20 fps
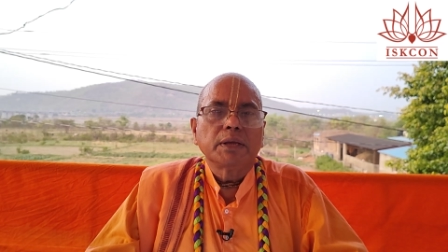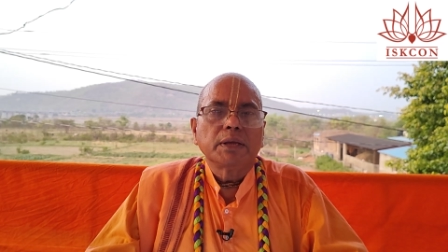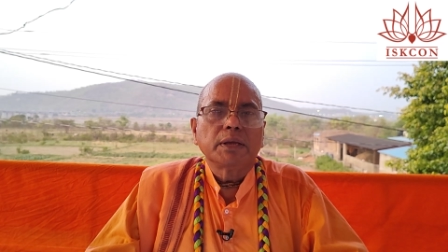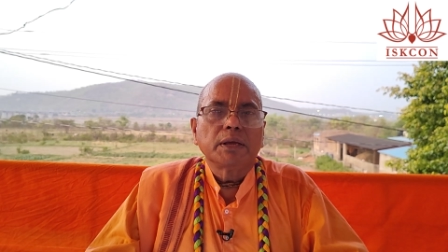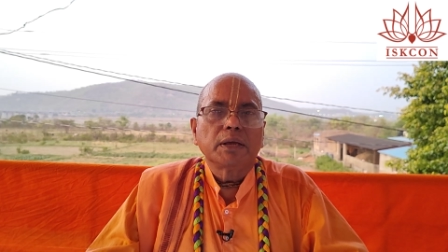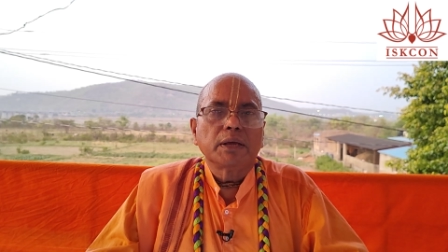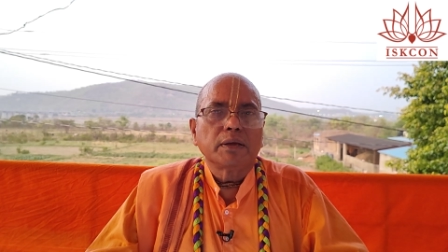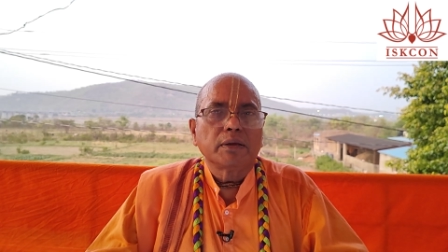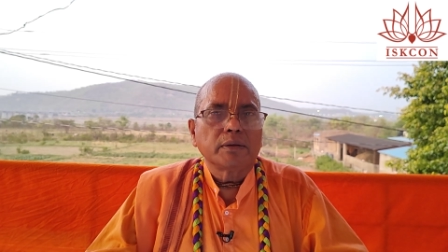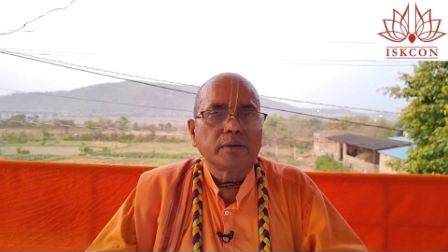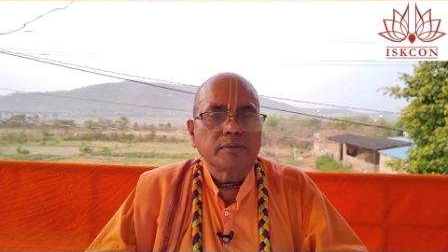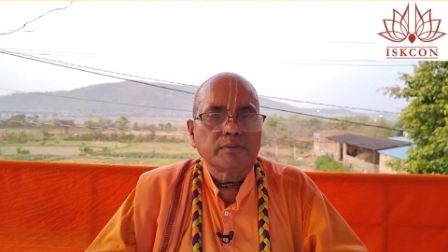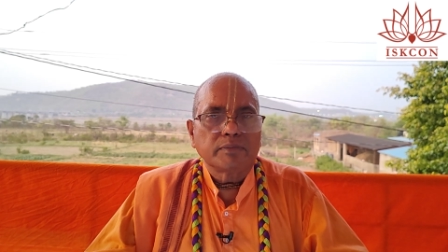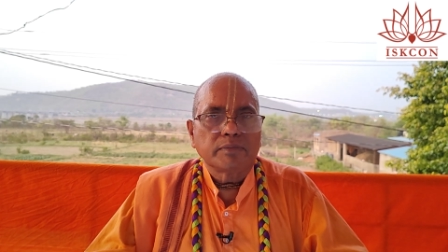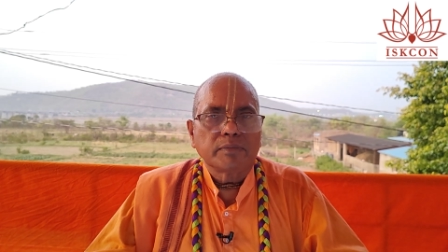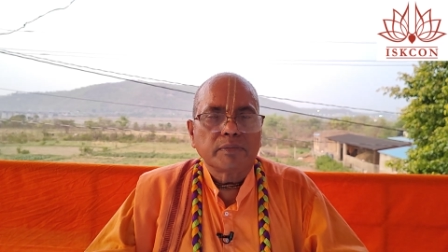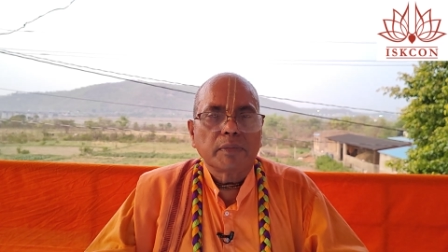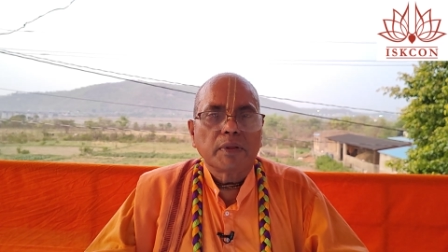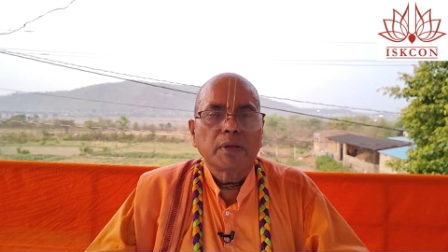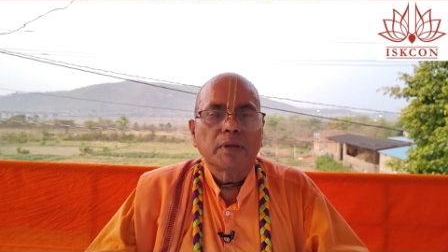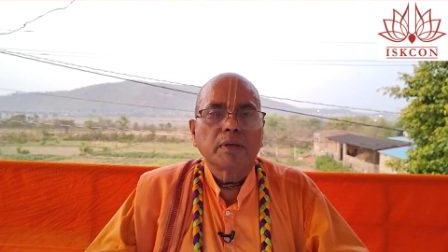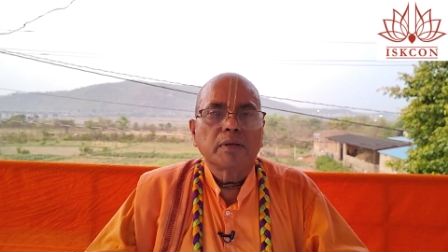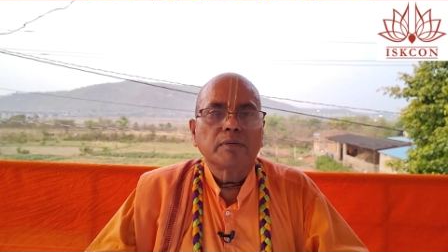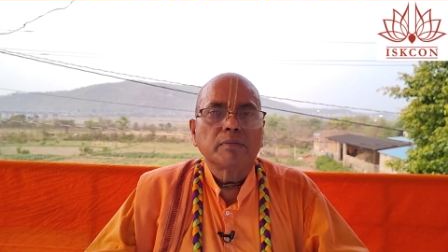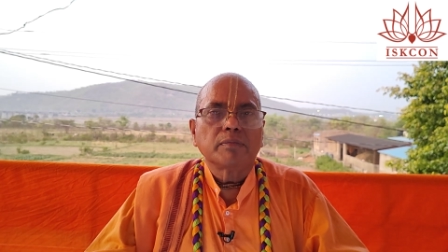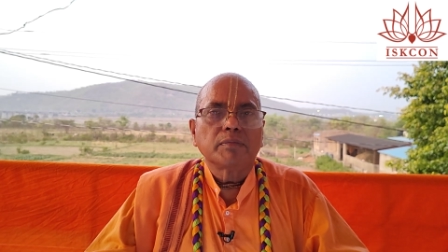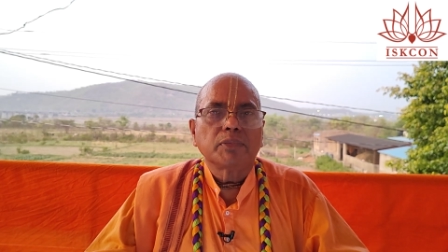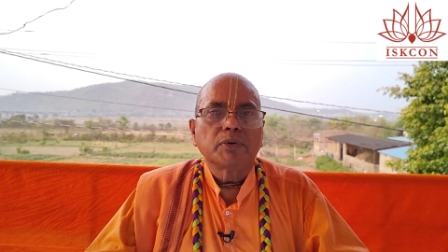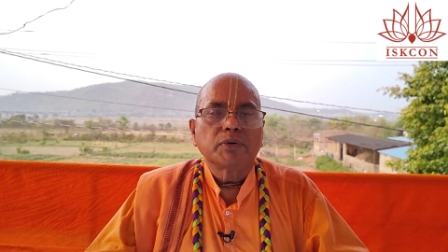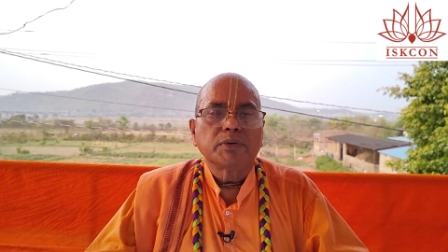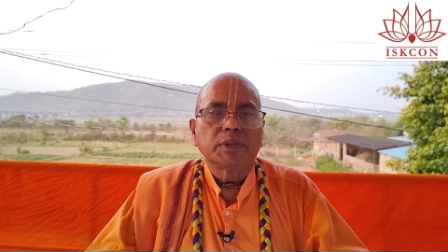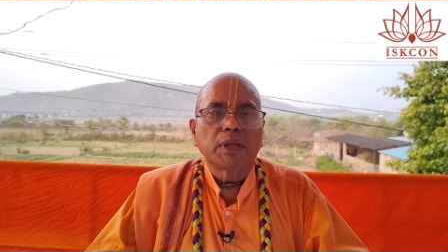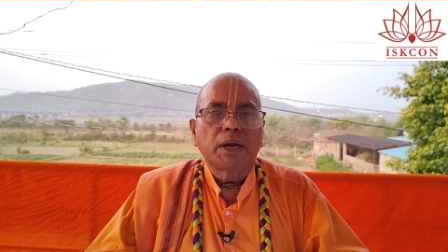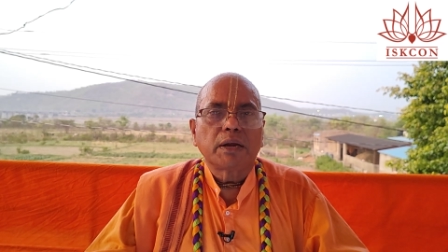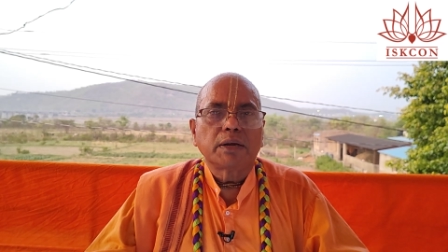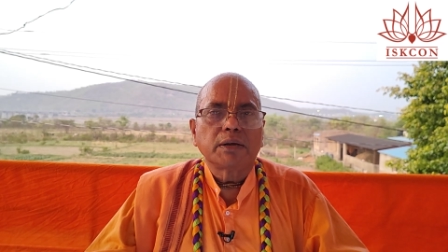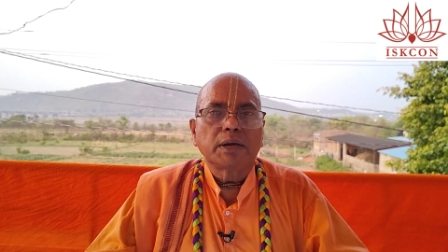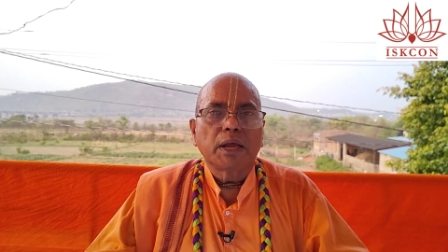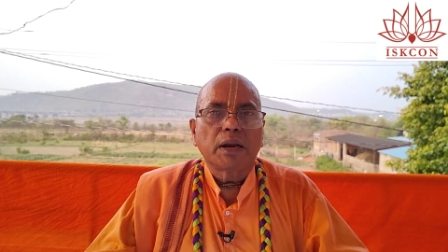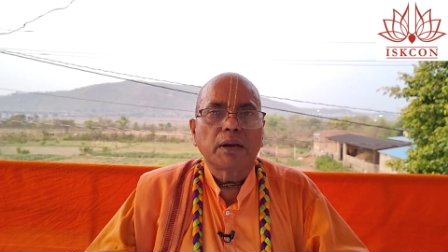
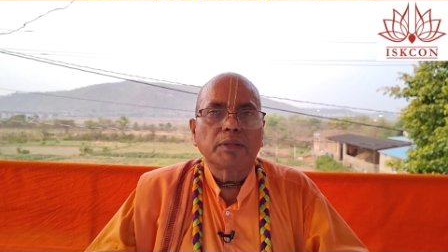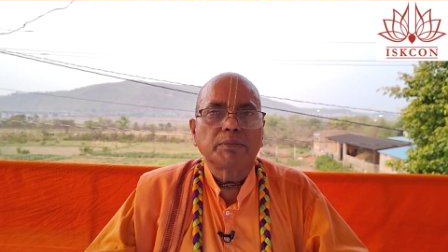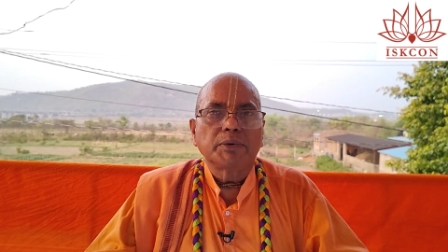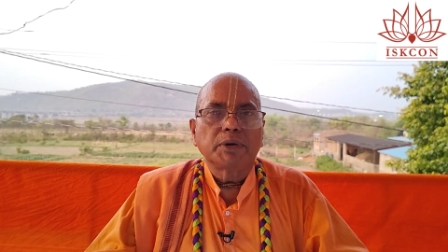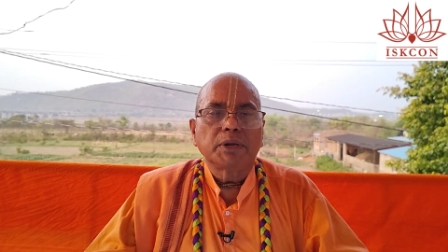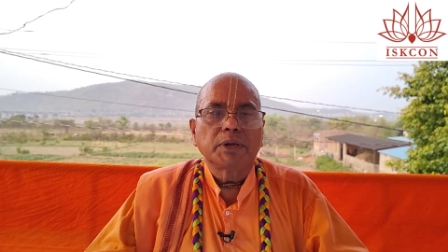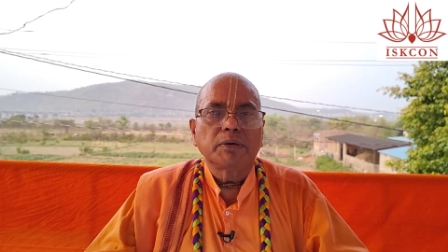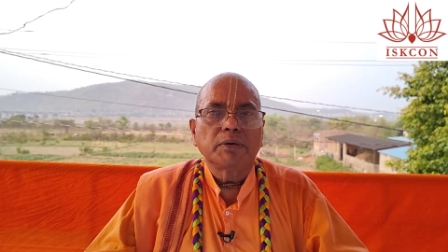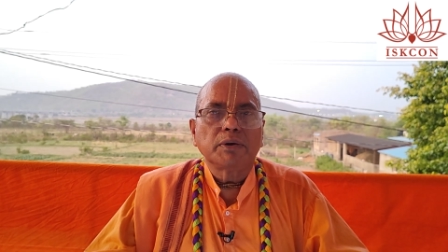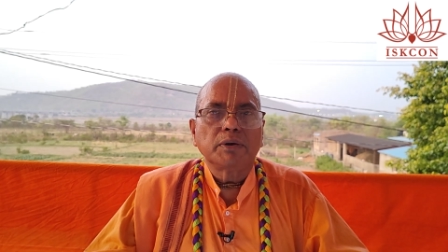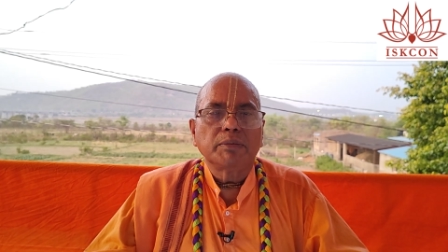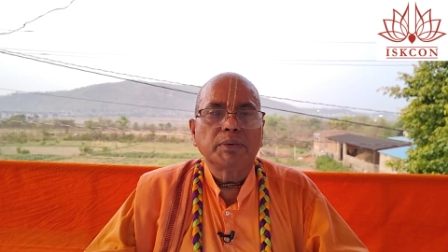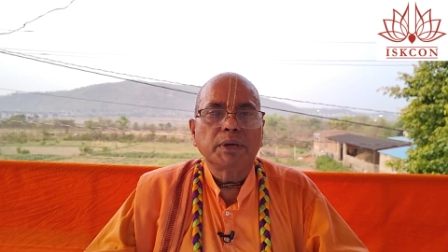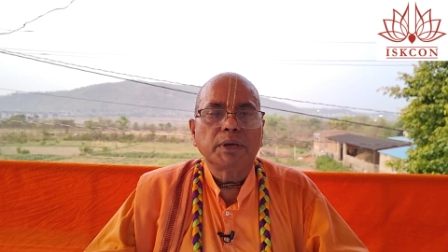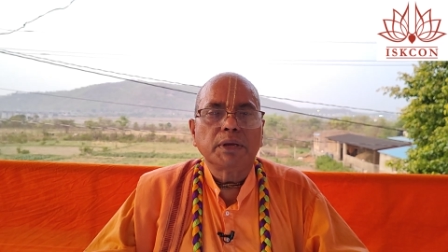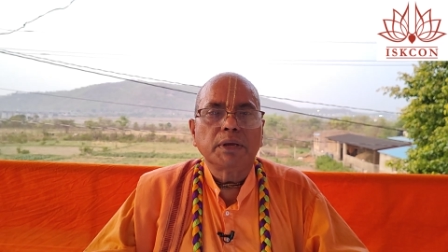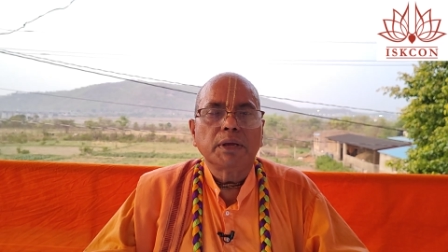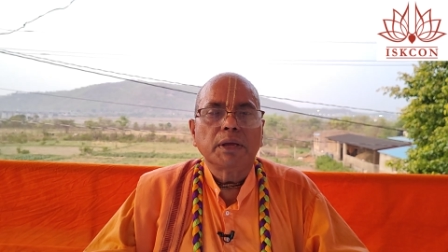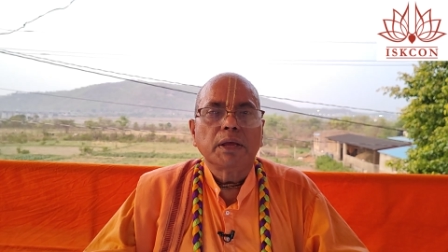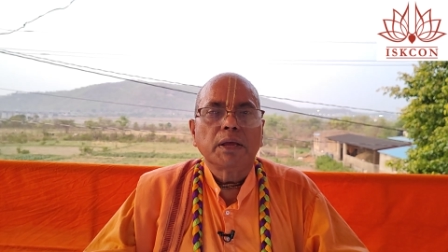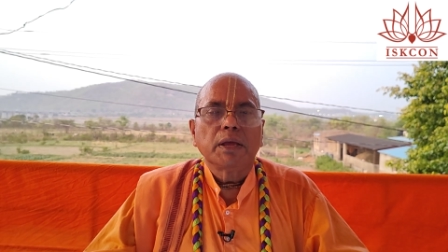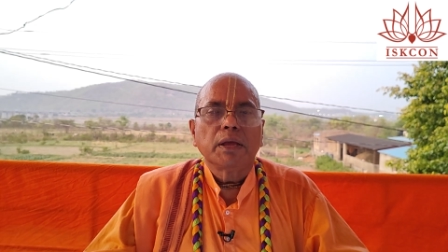that Narada Muni will be